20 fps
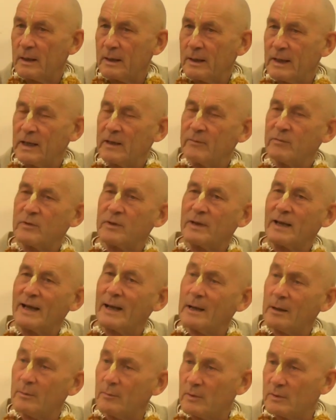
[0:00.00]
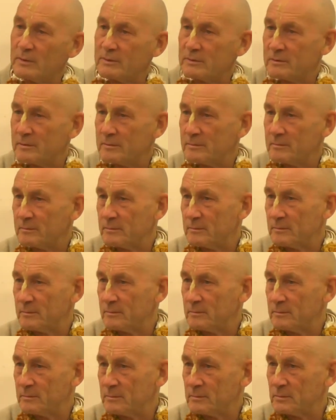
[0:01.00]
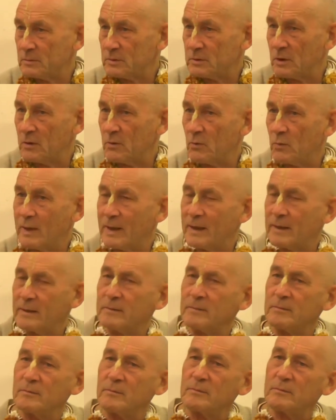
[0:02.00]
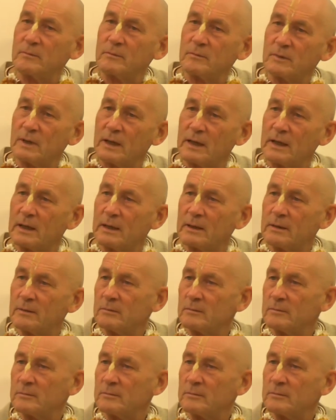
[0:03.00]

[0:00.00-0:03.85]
even the animals. So when they